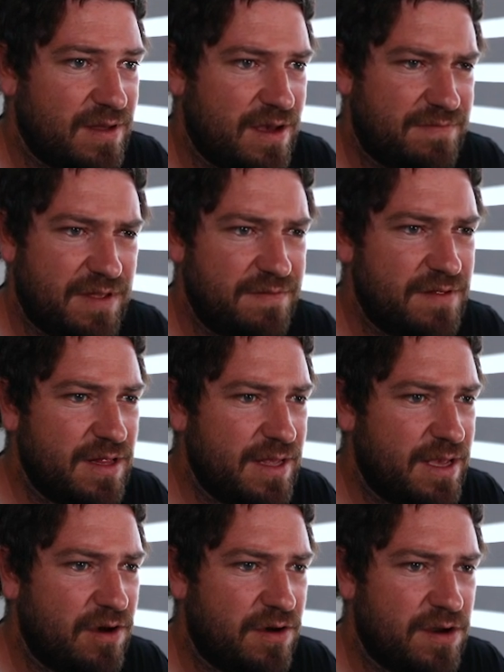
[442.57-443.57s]
I've definitely
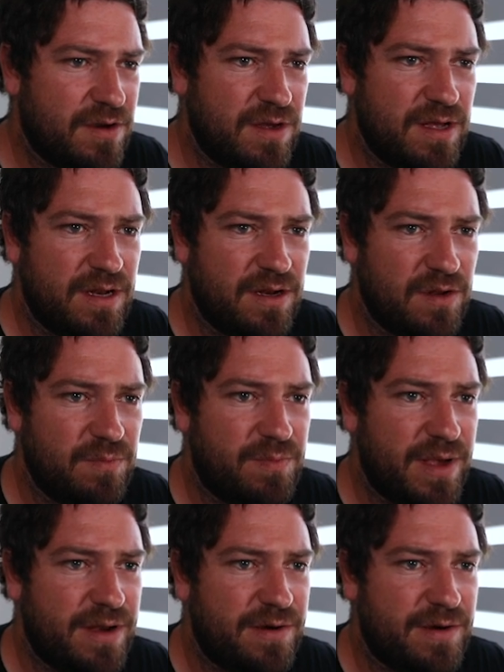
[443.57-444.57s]
gotten a little
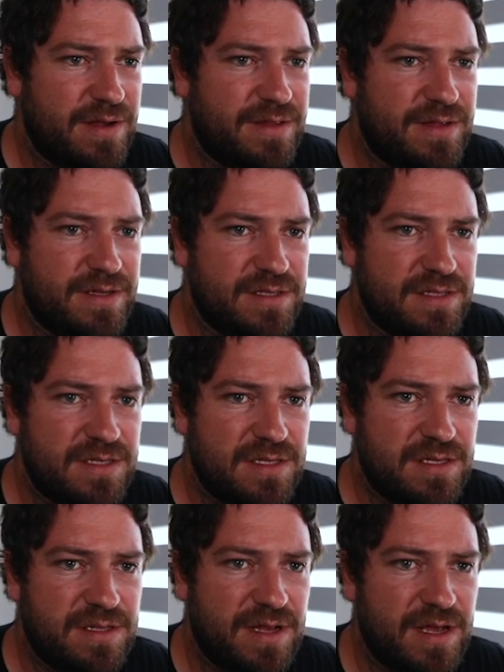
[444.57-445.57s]
better at
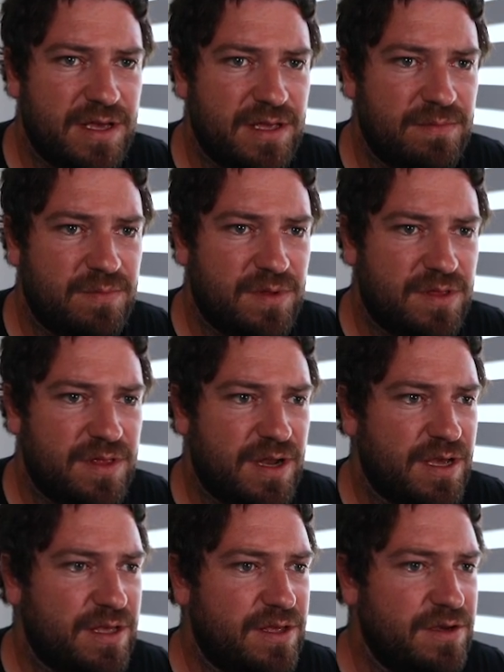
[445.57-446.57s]
this than
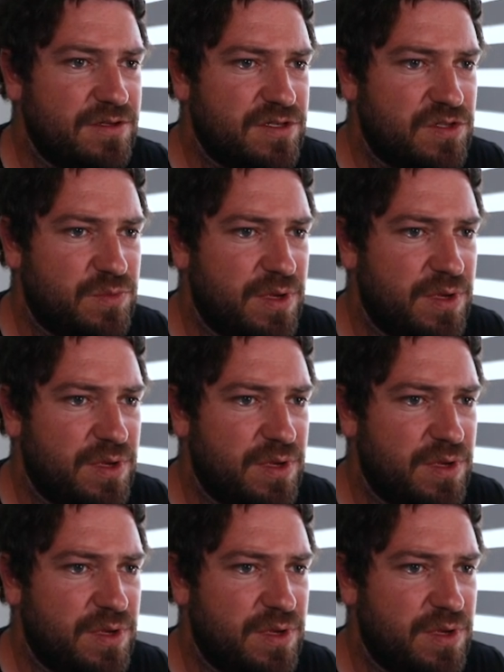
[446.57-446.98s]
I used to